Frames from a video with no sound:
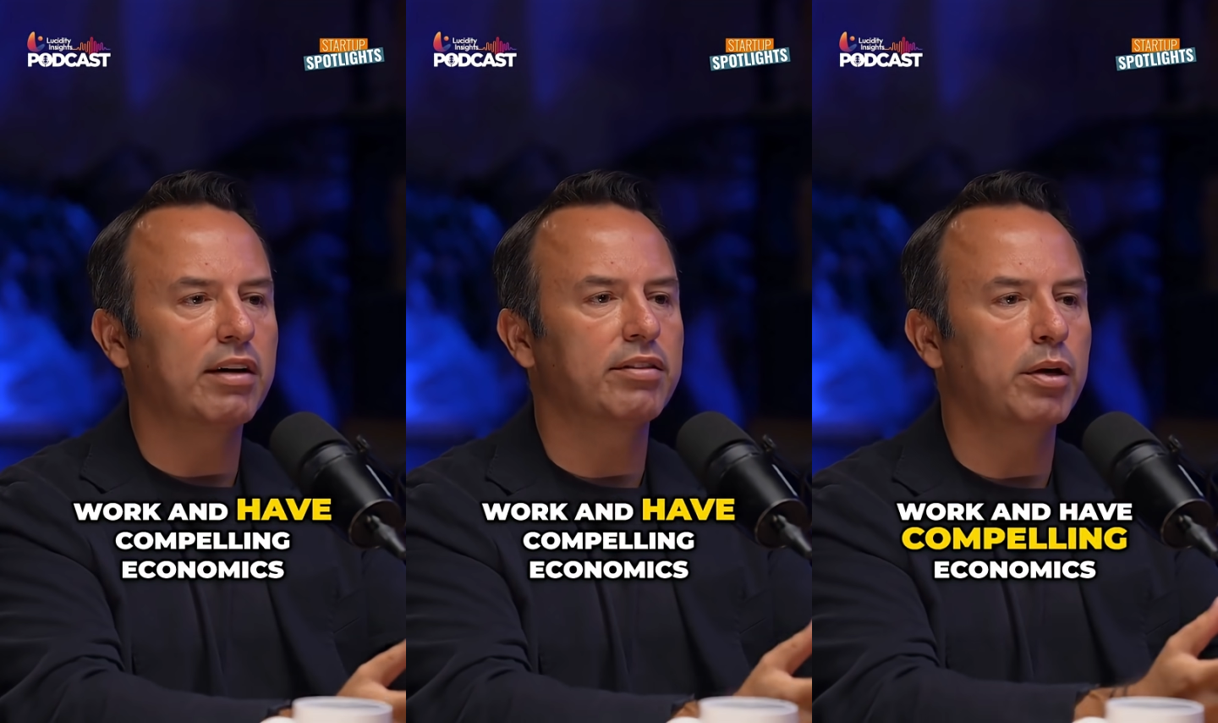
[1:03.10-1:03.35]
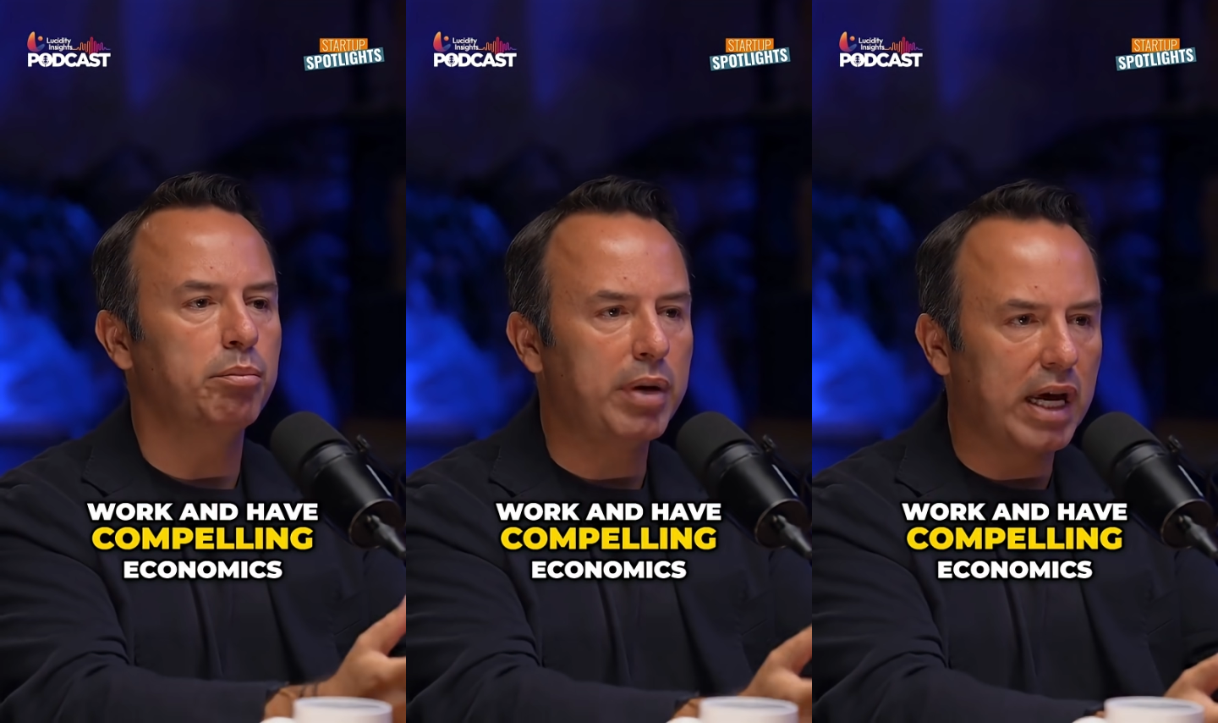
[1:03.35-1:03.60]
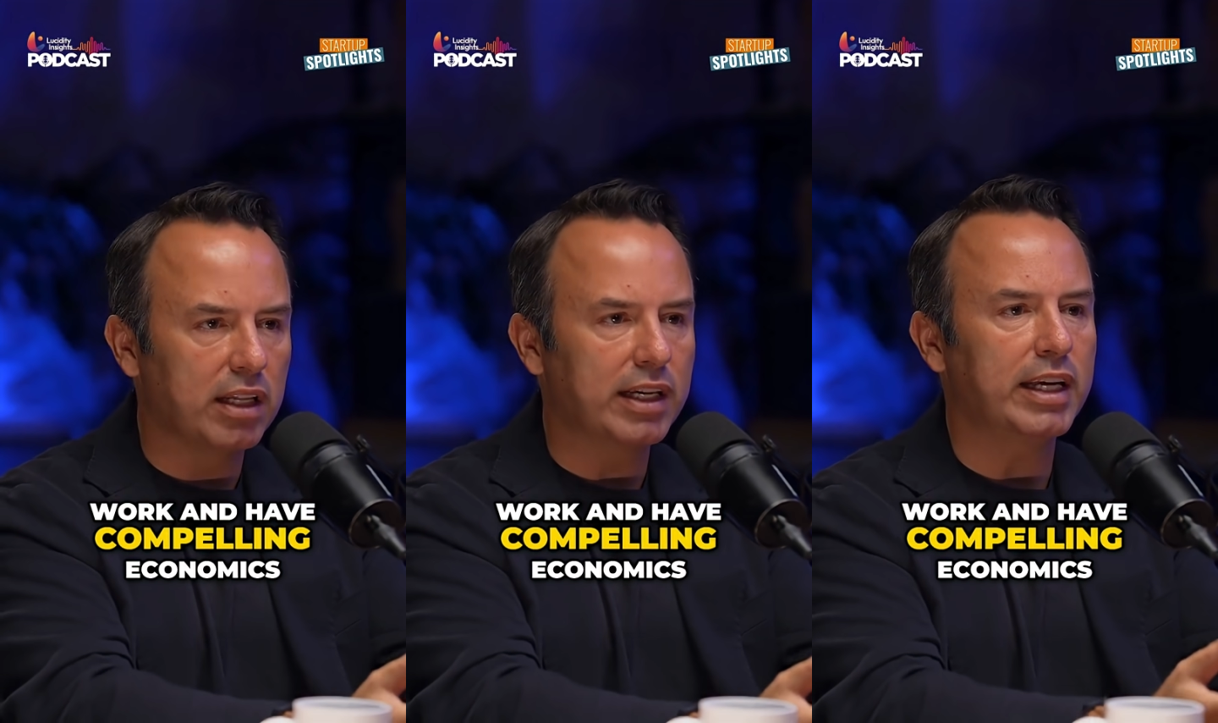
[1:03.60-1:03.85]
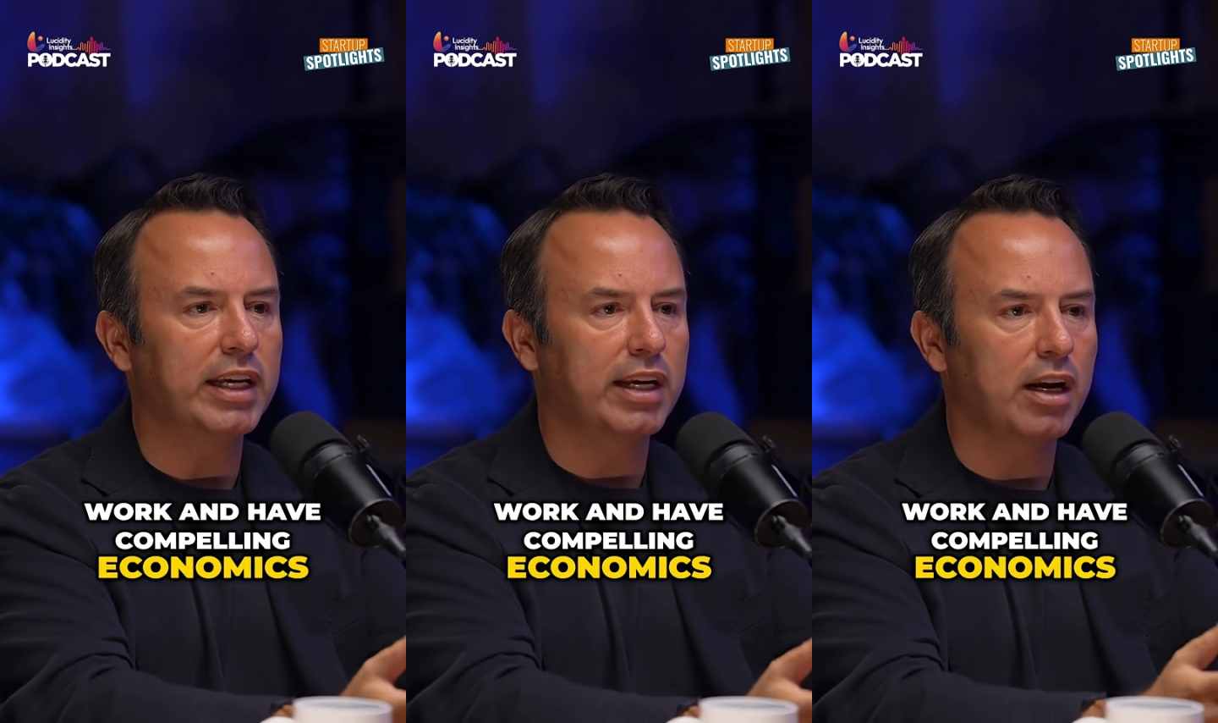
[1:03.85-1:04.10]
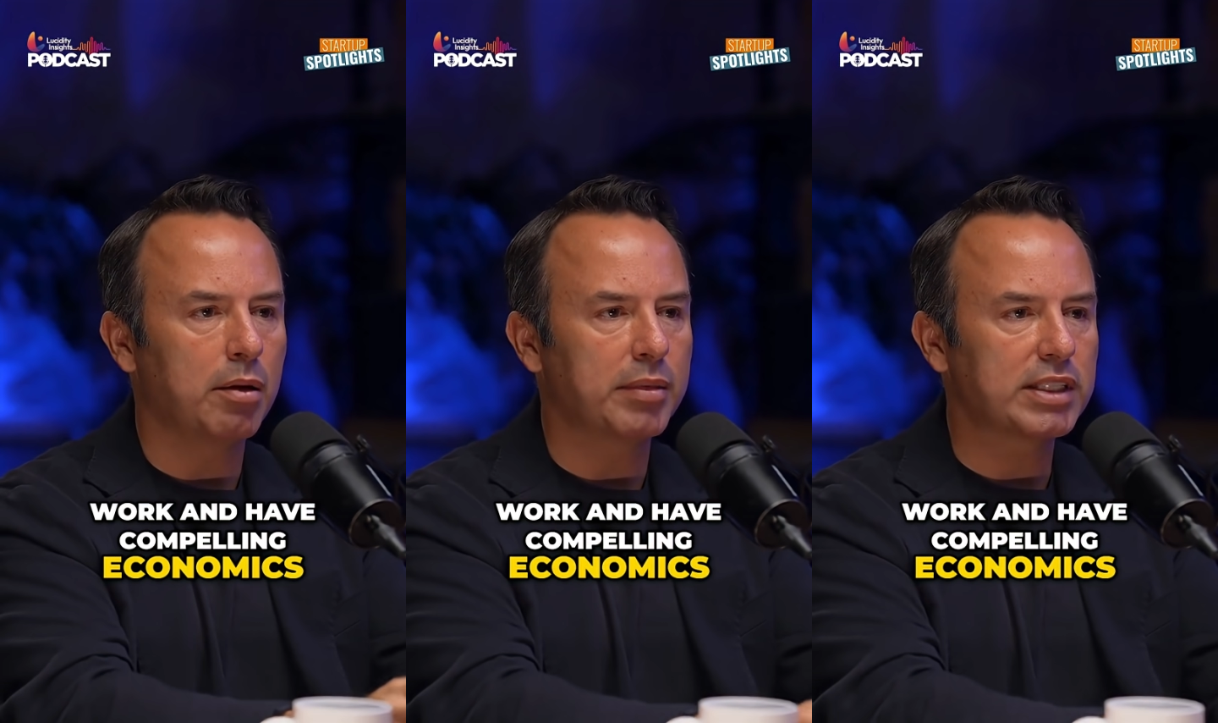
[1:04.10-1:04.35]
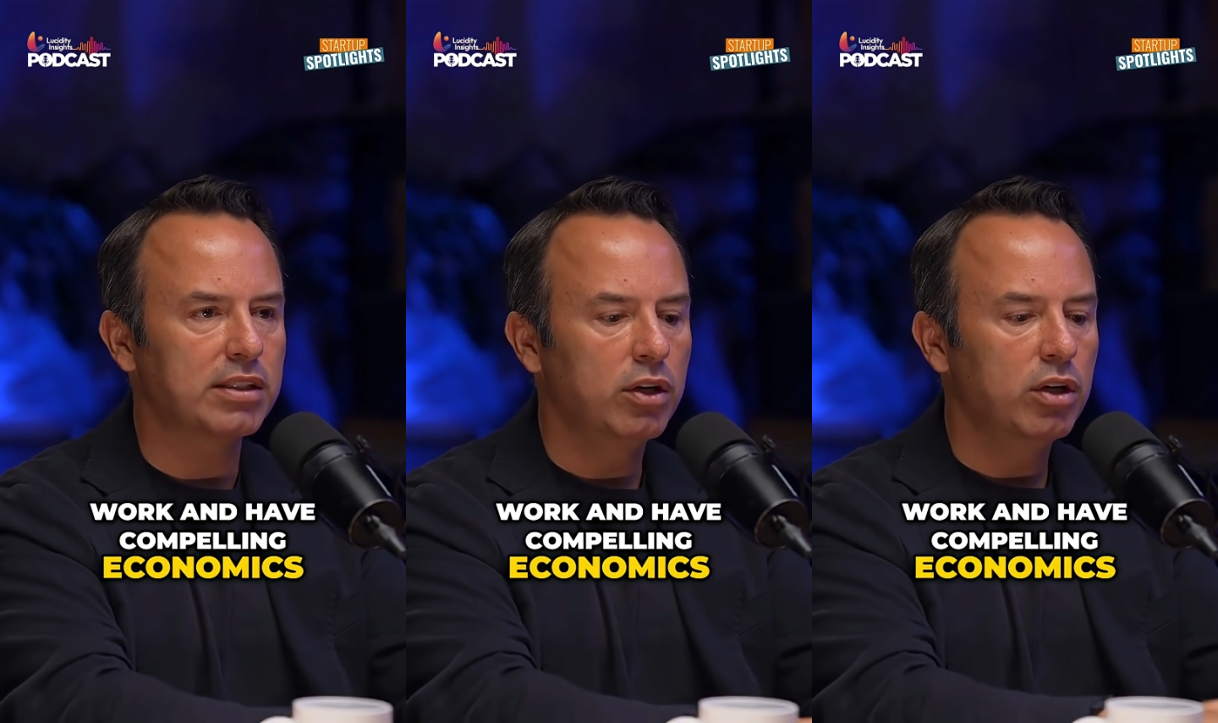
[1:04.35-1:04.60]
have compelling
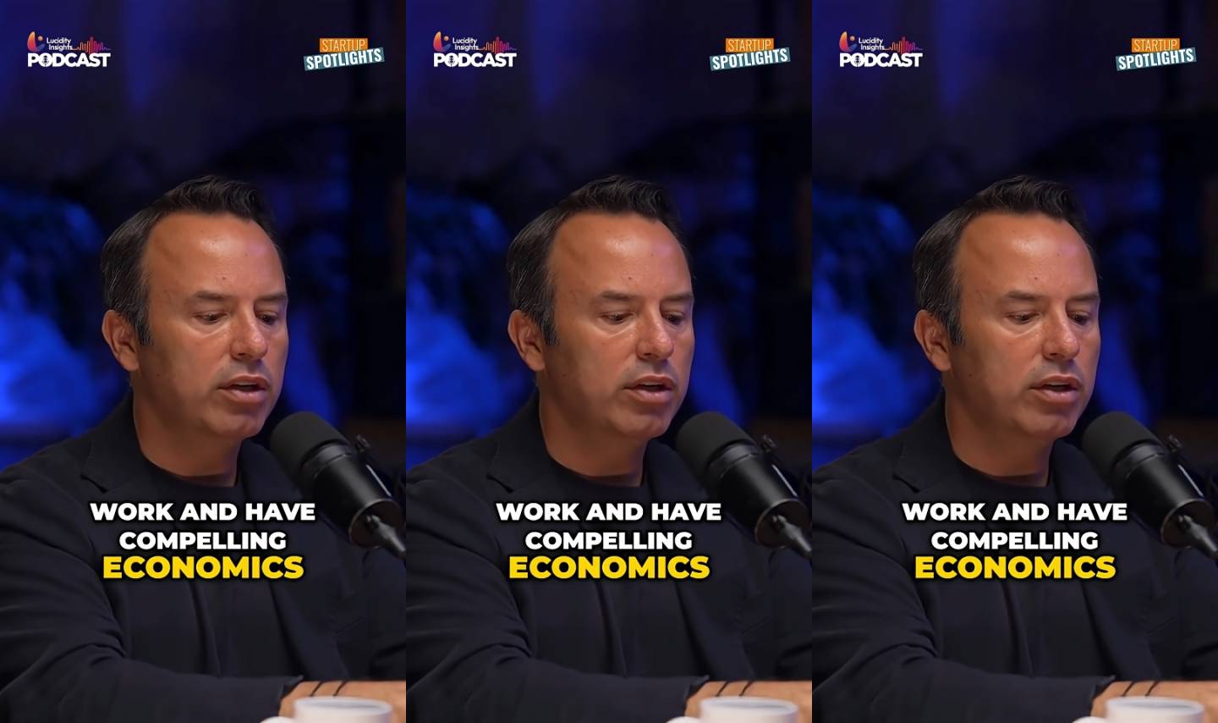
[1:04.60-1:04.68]
economics.